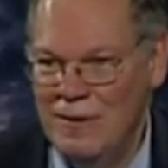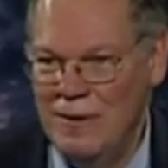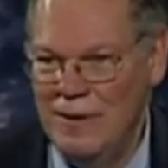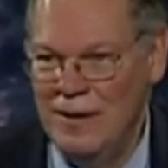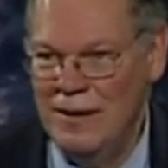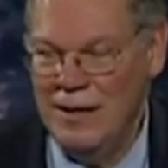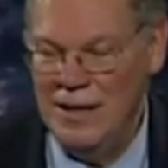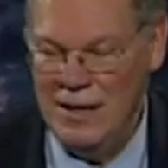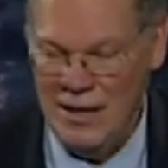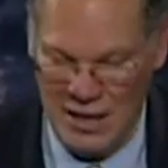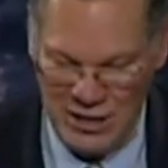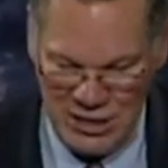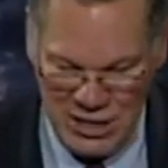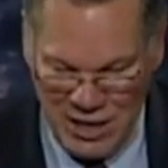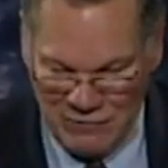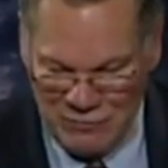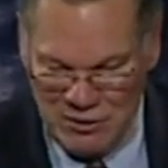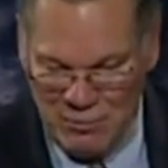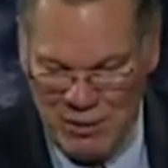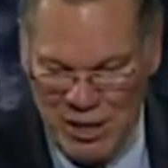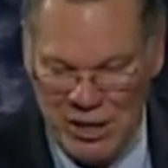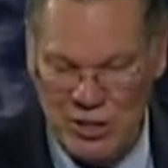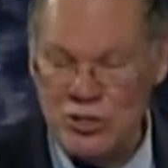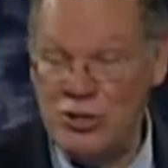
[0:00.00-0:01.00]
And you have to make
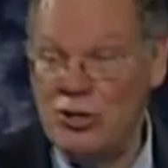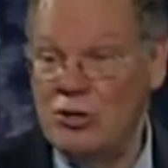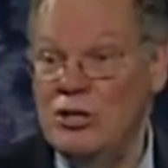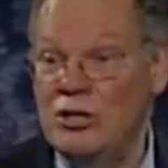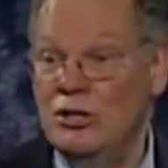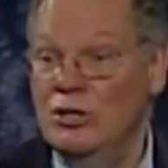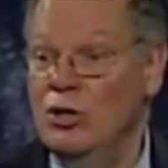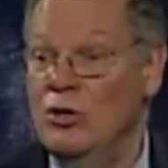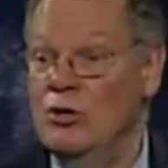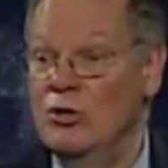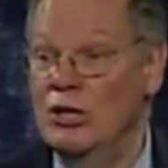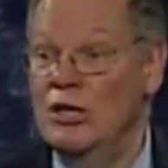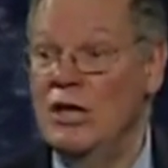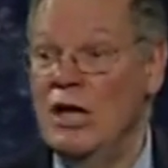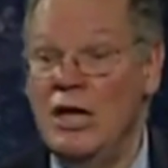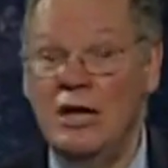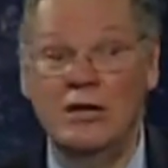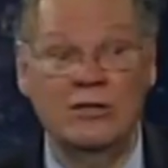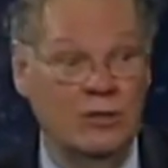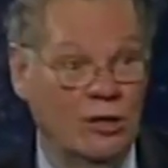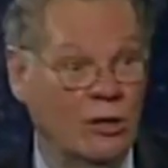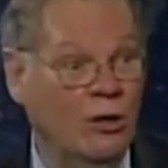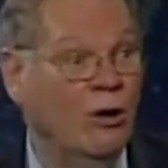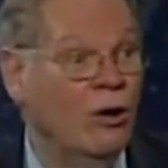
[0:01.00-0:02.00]
sure you don't kink the
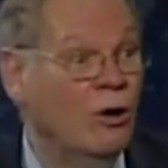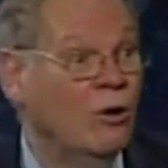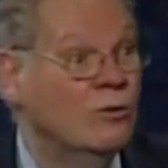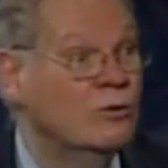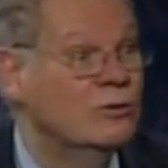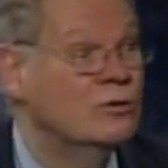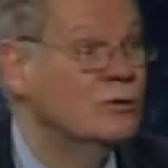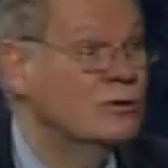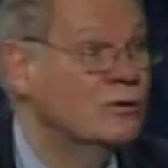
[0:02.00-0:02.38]
hose.